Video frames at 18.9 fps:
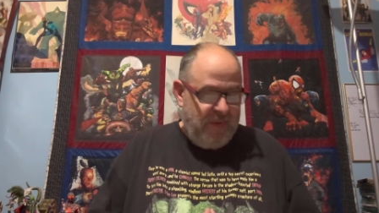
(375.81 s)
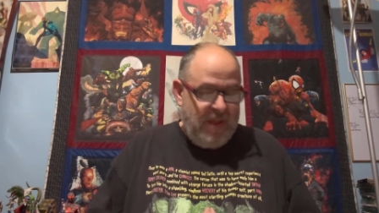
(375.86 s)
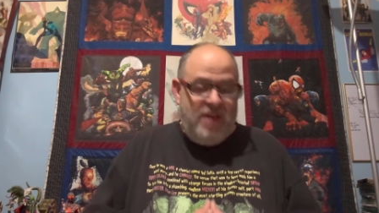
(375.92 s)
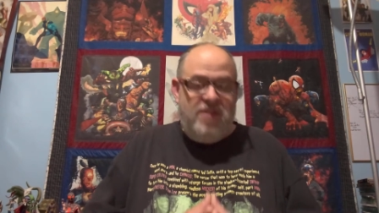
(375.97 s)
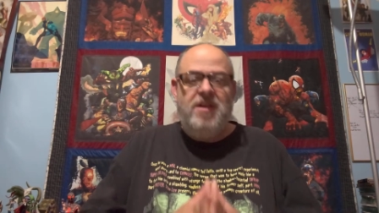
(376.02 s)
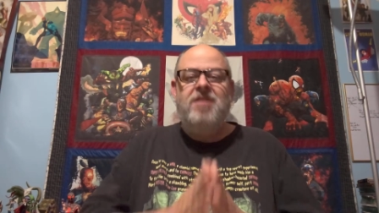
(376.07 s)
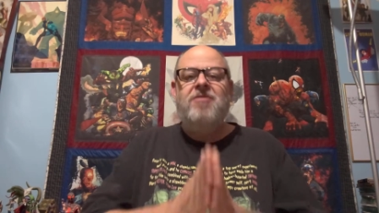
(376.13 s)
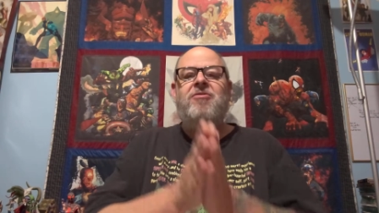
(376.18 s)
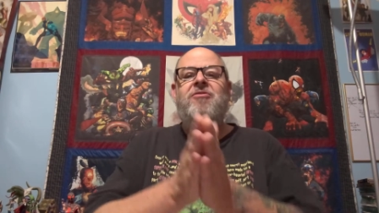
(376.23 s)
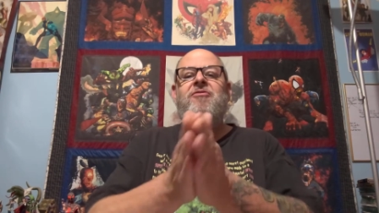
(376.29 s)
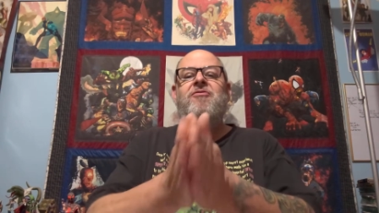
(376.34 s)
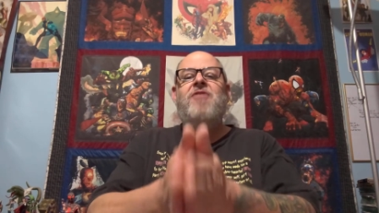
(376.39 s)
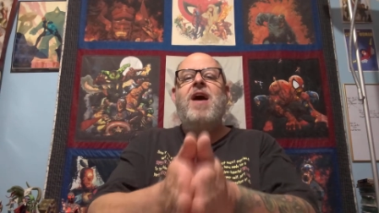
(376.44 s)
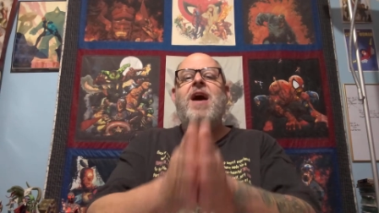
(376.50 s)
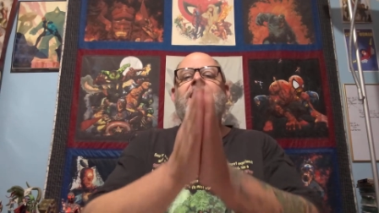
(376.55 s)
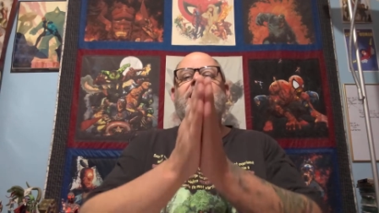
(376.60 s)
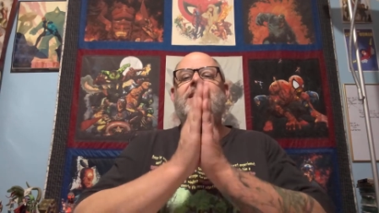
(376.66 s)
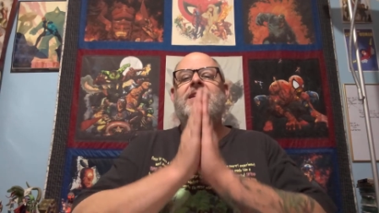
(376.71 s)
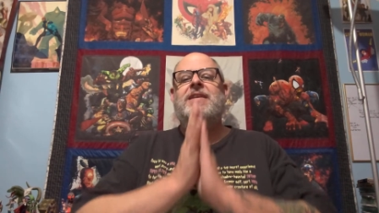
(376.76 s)
And then
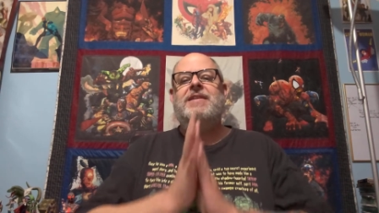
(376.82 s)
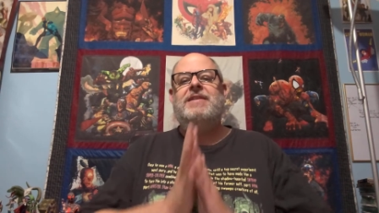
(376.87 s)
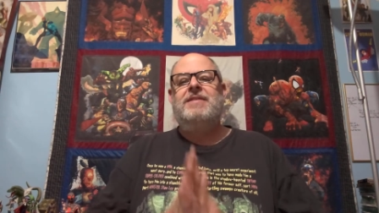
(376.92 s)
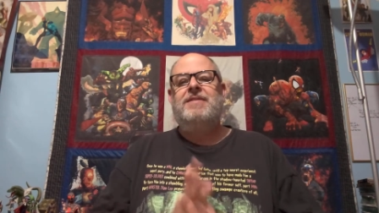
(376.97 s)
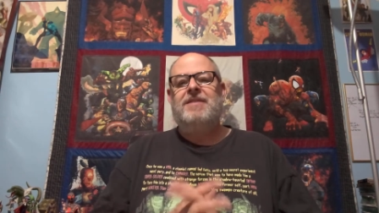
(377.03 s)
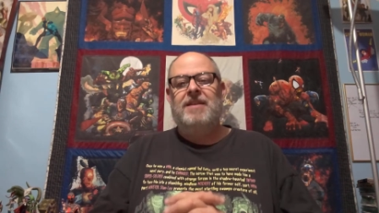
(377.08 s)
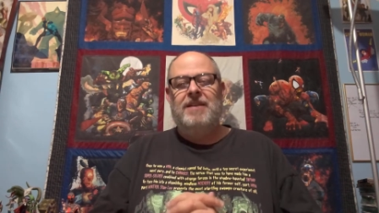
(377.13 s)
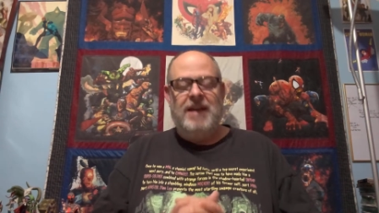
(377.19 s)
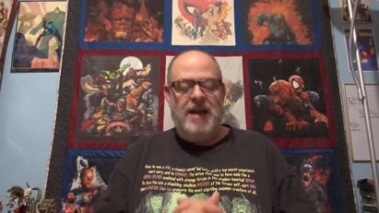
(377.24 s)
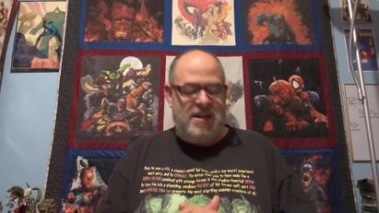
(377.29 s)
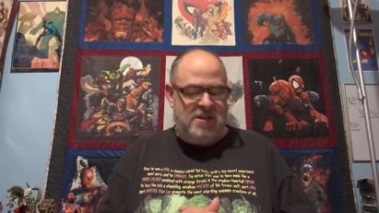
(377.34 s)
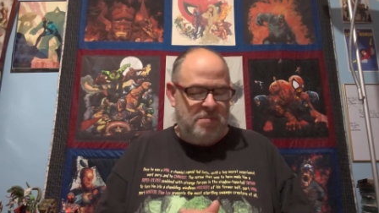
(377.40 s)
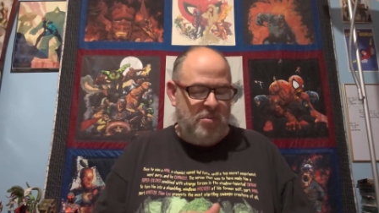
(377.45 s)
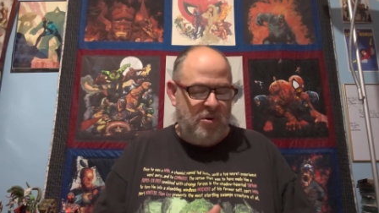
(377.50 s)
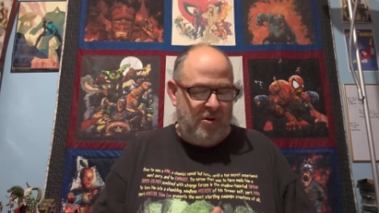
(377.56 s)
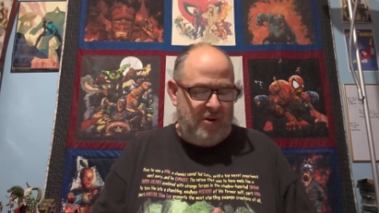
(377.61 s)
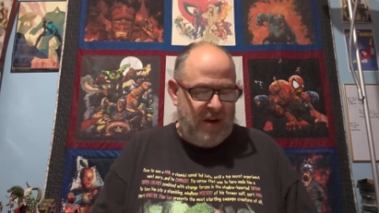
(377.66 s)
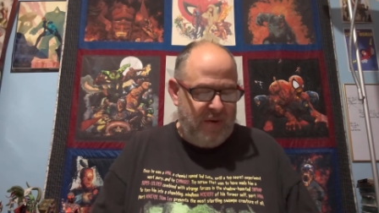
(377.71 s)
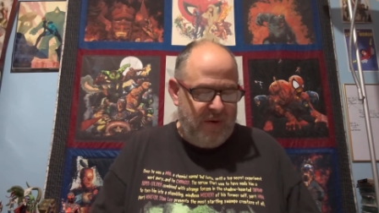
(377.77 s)
finally, the last
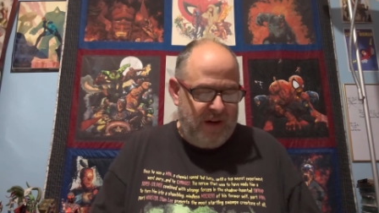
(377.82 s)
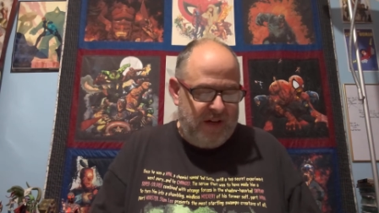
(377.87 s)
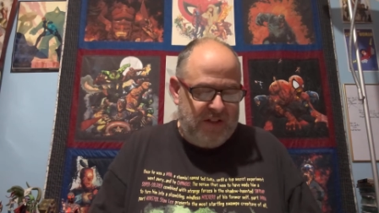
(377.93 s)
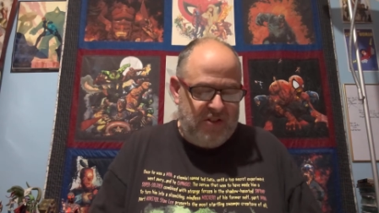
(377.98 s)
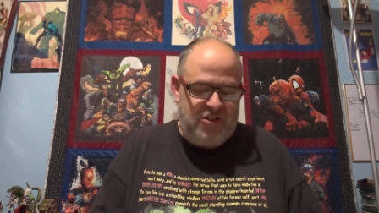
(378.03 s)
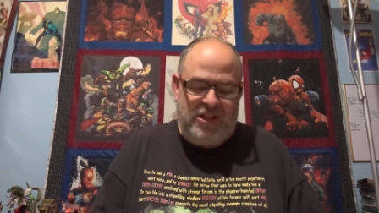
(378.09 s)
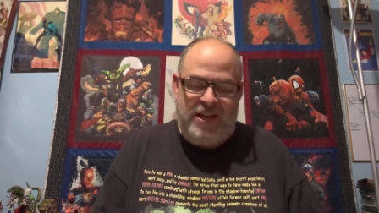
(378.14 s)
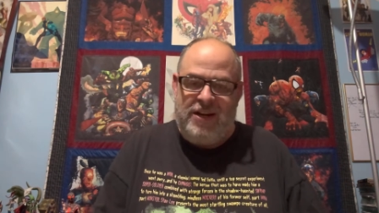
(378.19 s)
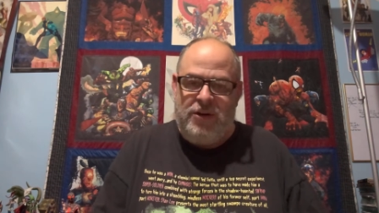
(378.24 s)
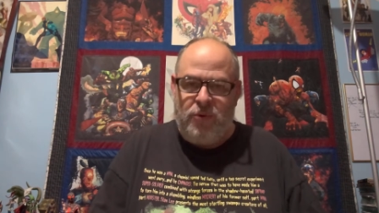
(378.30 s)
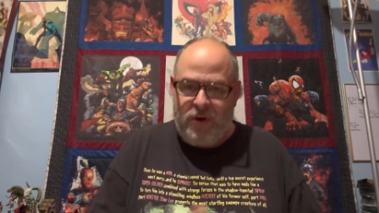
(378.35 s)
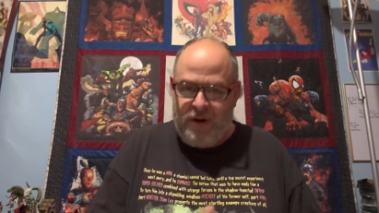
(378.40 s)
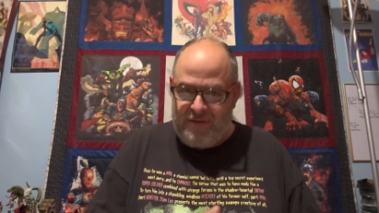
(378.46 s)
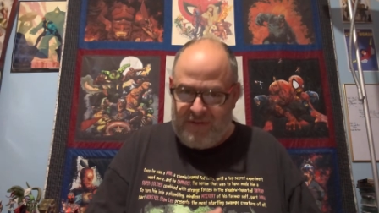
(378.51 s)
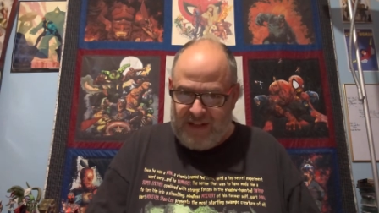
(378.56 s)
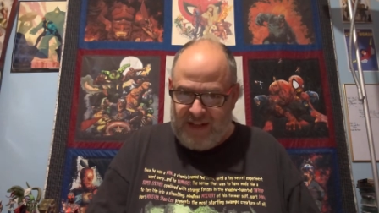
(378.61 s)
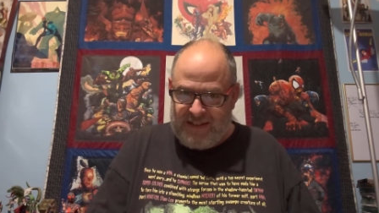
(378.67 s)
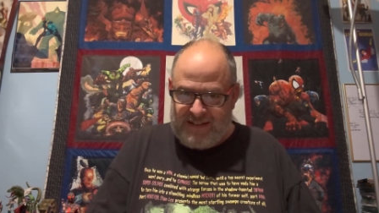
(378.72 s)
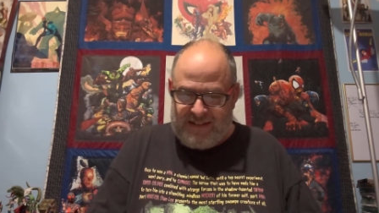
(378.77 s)
book I read in January
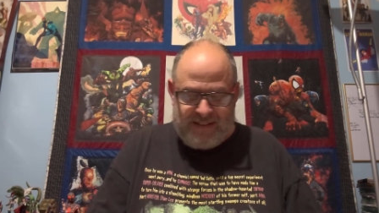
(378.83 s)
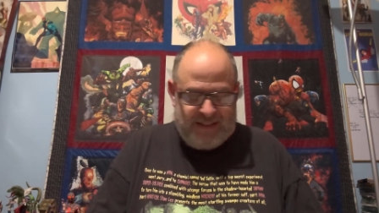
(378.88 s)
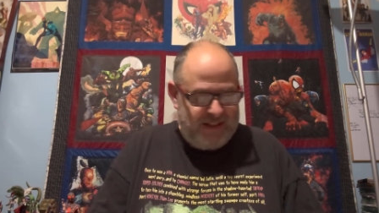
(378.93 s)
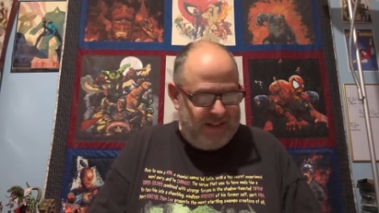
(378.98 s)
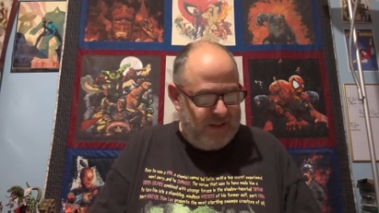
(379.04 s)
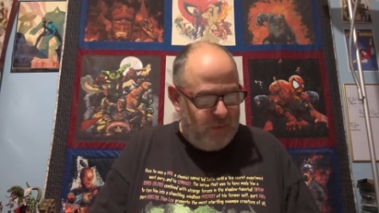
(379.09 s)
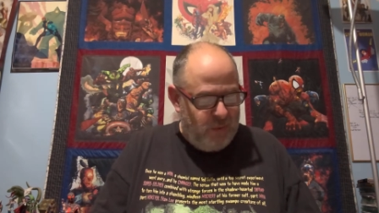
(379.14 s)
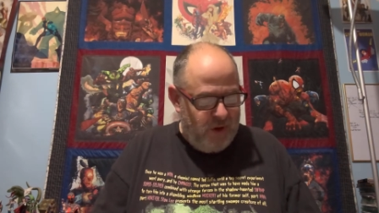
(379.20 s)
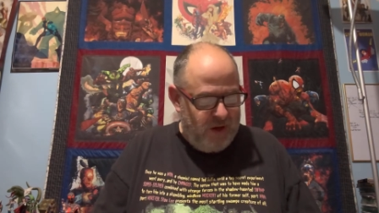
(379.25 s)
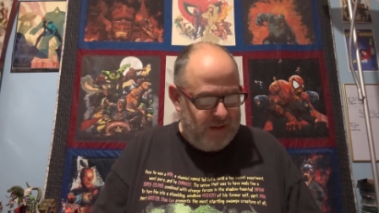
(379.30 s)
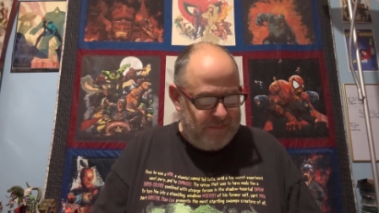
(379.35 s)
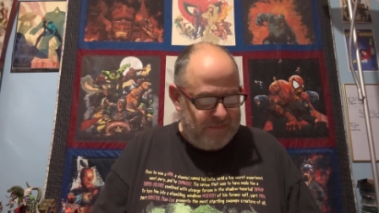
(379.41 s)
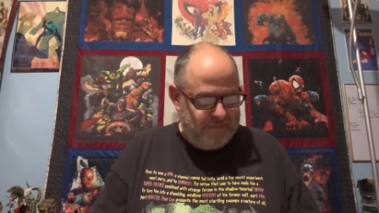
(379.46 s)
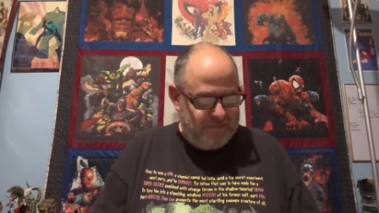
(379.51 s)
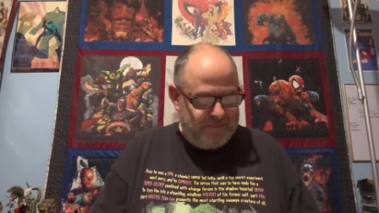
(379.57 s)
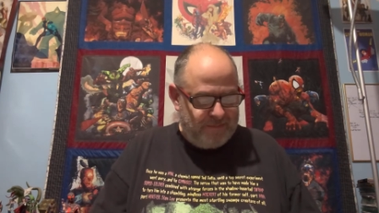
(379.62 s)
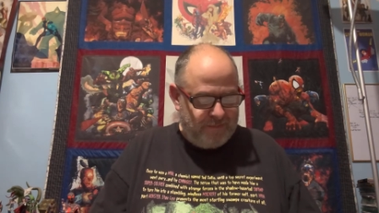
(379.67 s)
of 1991